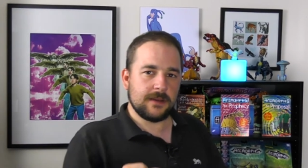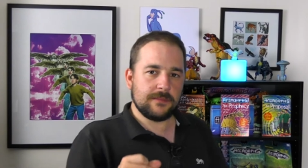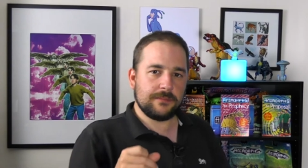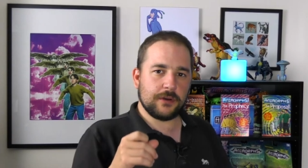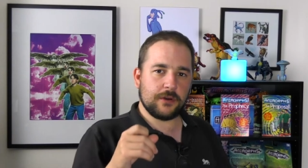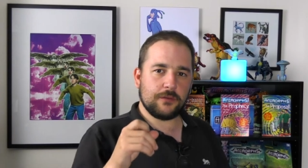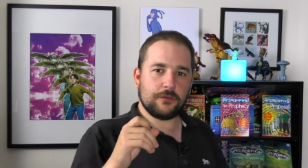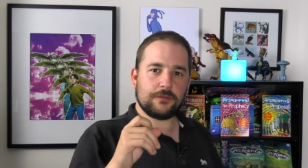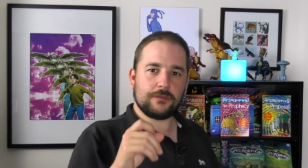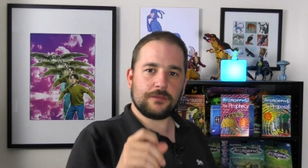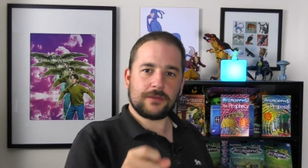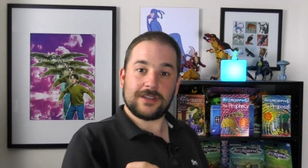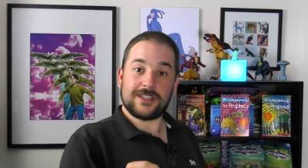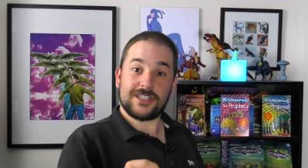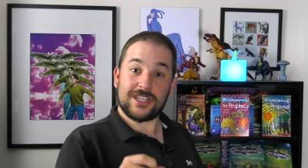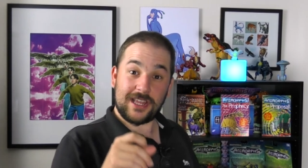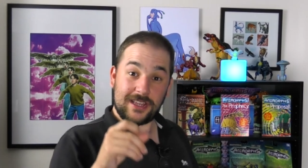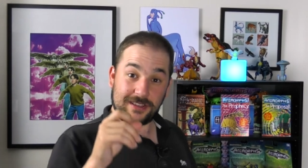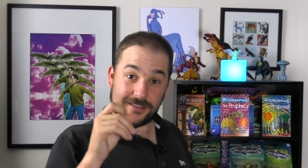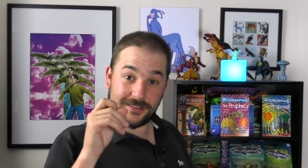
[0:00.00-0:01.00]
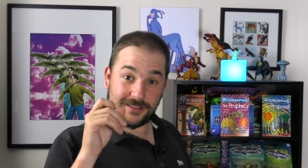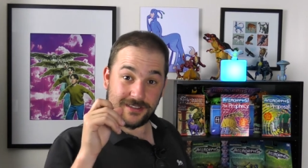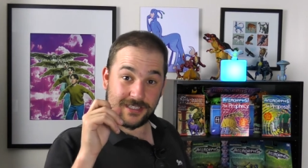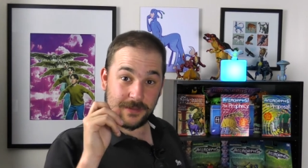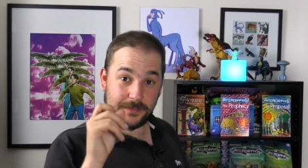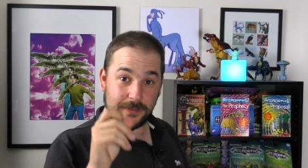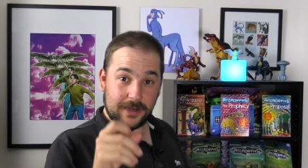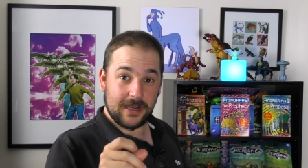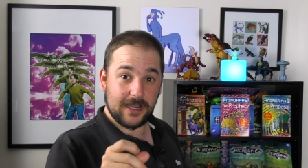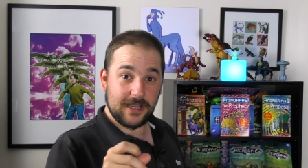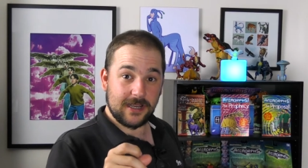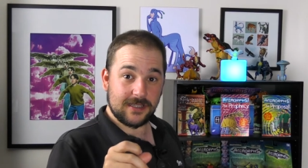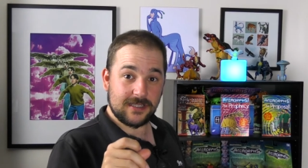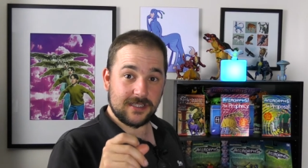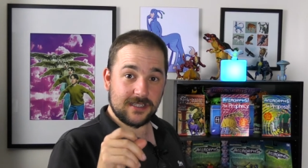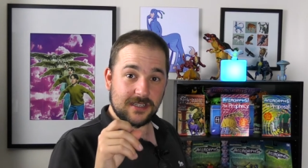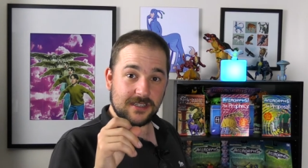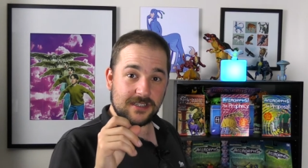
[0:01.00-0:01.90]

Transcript: But Tobias